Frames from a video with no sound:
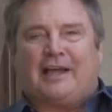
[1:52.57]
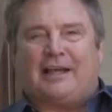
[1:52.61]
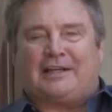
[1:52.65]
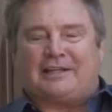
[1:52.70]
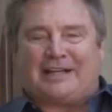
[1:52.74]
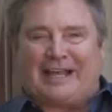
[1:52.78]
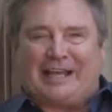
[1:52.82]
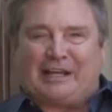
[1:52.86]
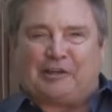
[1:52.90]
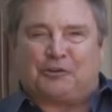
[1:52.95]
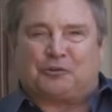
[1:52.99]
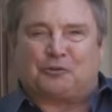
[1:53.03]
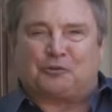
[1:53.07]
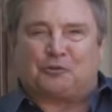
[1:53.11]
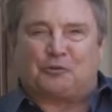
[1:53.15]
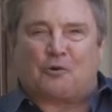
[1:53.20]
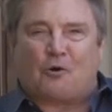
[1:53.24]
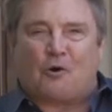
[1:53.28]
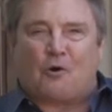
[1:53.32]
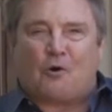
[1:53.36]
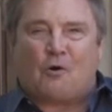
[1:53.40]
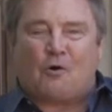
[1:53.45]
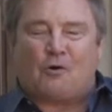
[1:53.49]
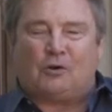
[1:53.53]
and take a
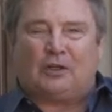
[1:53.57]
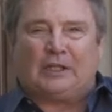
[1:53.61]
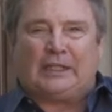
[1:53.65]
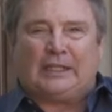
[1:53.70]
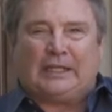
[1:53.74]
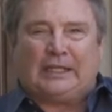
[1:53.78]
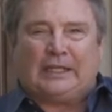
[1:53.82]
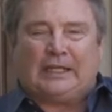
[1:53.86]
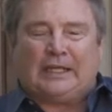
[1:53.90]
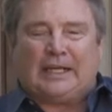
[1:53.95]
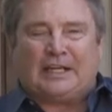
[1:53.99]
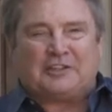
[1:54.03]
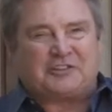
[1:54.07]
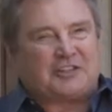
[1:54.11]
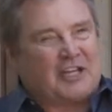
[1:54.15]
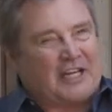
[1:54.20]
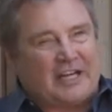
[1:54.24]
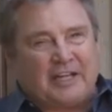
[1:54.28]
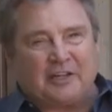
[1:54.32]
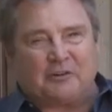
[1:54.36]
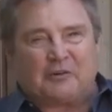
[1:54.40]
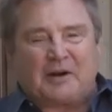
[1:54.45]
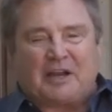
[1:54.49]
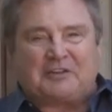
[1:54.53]
stroll. It's an
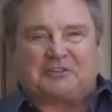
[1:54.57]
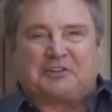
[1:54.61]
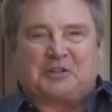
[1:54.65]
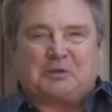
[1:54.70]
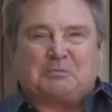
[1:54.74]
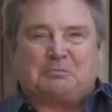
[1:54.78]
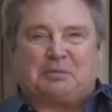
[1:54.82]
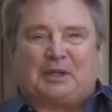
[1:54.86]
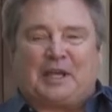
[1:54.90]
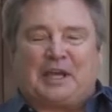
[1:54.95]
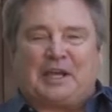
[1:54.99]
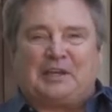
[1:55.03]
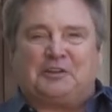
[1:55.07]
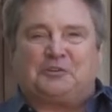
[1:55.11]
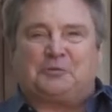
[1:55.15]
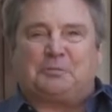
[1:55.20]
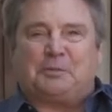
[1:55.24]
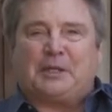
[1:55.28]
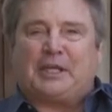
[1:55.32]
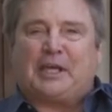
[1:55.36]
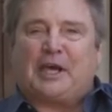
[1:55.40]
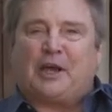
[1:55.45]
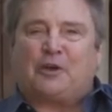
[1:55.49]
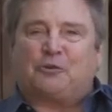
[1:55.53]
interesting place
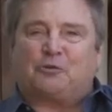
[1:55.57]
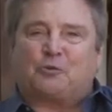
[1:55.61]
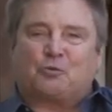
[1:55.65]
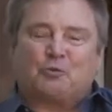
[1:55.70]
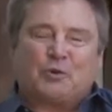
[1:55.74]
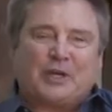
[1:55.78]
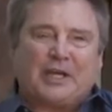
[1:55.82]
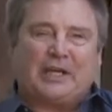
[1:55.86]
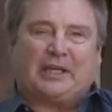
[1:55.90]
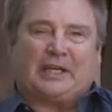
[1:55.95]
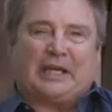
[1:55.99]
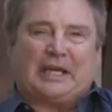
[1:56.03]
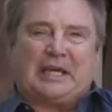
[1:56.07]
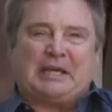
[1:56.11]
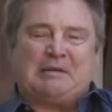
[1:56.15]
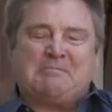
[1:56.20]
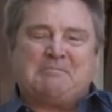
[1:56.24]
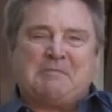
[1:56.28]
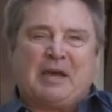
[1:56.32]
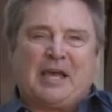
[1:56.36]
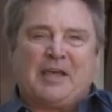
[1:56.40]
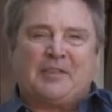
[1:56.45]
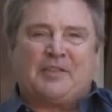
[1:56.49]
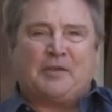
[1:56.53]
because really,
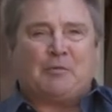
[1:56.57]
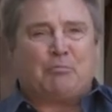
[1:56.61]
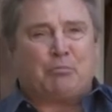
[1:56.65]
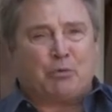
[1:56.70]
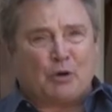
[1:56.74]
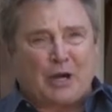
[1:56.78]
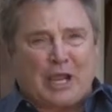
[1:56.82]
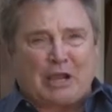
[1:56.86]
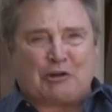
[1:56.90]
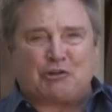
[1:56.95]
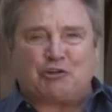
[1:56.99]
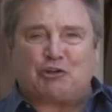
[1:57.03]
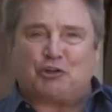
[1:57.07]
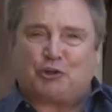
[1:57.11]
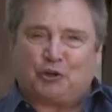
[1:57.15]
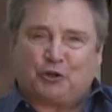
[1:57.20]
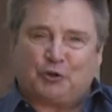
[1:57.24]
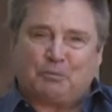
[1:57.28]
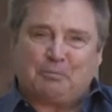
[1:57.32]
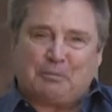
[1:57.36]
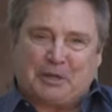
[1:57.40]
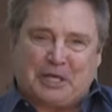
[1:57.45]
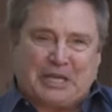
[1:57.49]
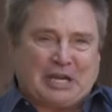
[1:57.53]
the bridge
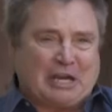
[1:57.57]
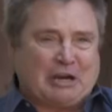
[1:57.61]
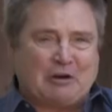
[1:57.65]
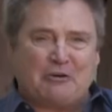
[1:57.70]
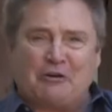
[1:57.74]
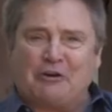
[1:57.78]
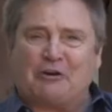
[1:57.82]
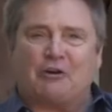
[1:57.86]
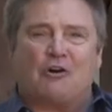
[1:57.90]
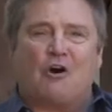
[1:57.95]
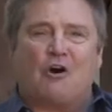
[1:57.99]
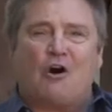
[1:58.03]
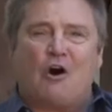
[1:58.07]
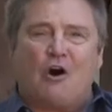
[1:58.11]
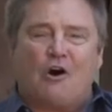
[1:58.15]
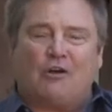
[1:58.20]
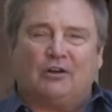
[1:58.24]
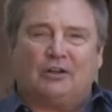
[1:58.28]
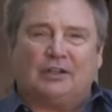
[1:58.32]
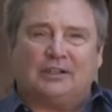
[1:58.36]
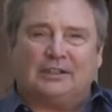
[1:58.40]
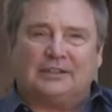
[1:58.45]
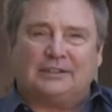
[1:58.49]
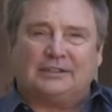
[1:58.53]
shouldn't be here at
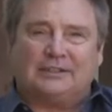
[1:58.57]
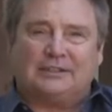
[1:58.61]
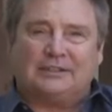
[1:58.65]
all.